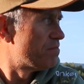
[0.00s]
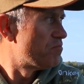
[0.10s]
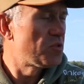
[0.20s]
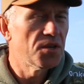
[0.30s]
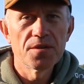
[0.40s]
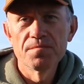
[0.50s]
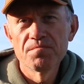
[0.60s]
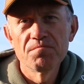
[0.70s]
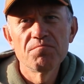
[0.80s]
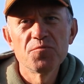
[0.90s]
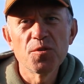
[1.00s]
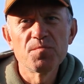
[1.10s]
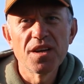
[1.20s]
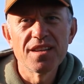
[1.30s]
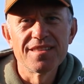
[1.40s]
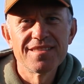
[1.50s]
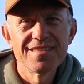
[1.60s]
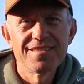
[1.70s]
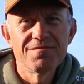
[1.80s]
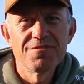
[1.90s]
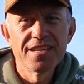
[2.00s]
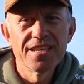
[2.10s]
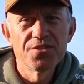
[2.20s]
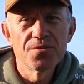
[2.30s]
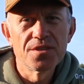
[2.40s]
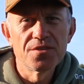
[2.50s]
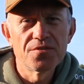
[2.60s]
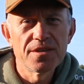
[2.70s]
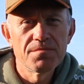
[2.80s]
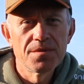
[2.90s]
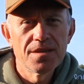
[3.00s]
So job done. Really enjoyed the trip.